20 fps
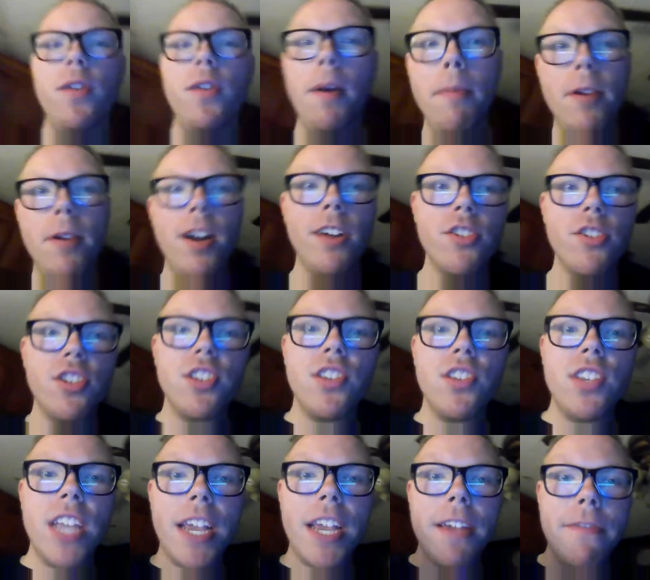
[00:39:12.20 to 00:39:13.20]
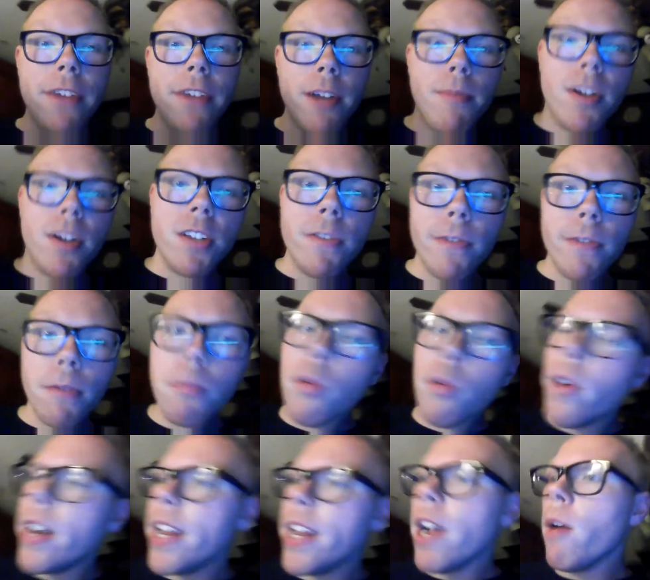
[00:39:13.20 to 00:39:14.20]
Rail Productions, thank you very much for
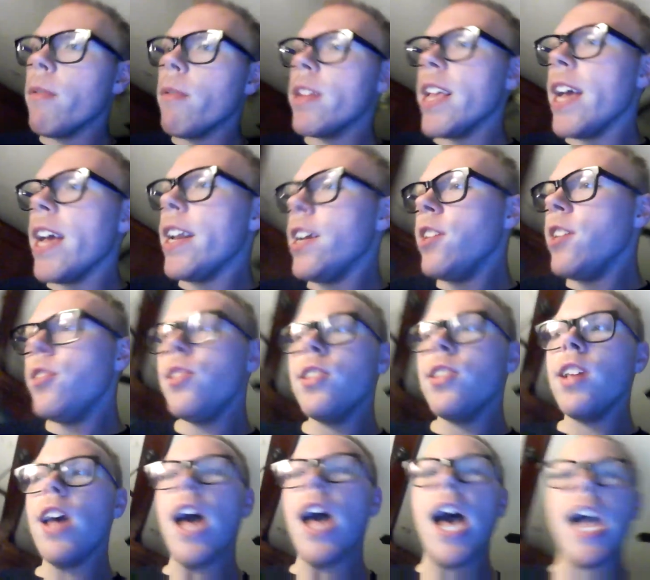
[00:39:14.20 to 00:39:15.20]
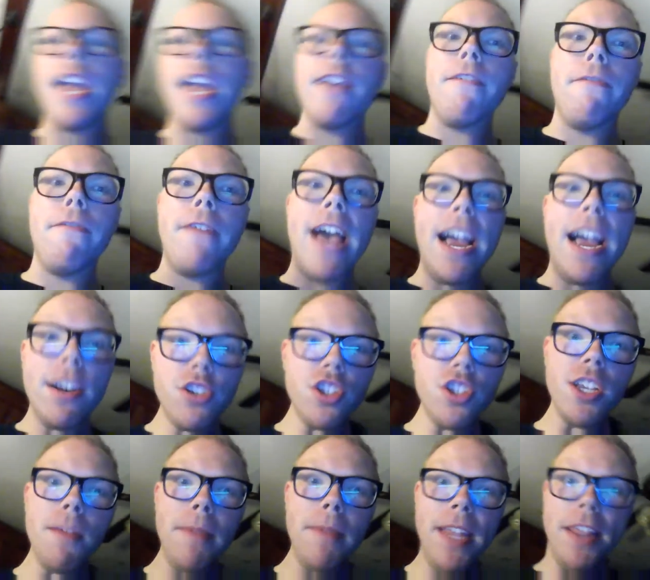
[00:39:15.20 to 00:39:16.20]
pointing out where that is. I have
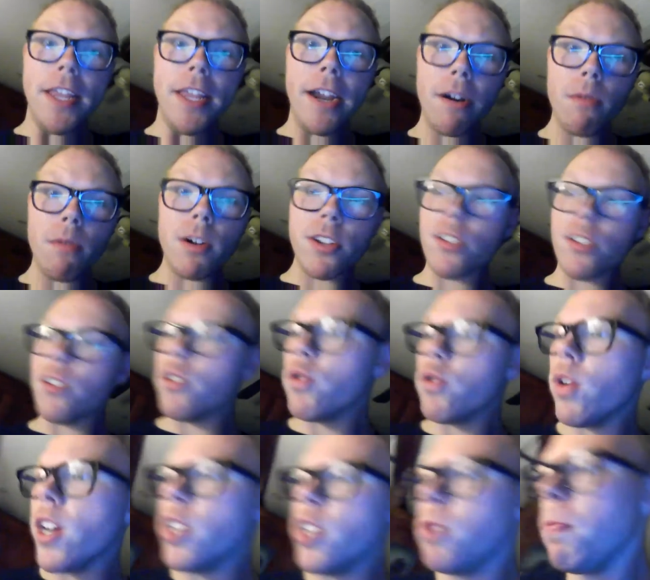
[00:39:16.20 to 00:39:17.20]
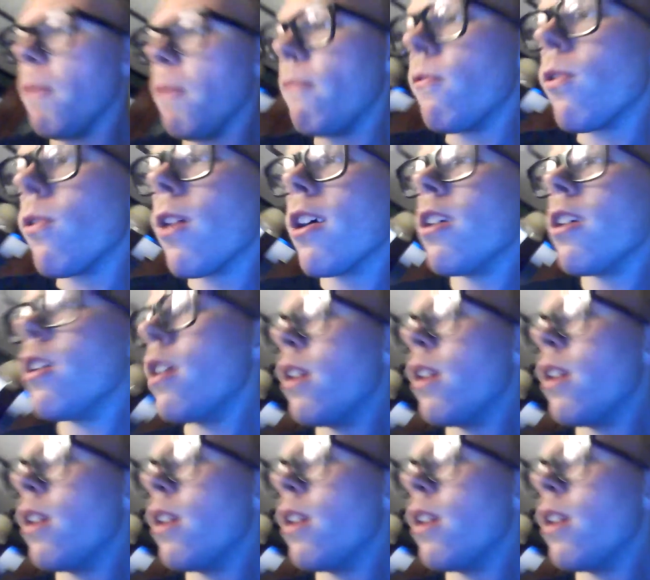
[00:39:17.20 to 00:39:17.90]
actually been there once or twice before.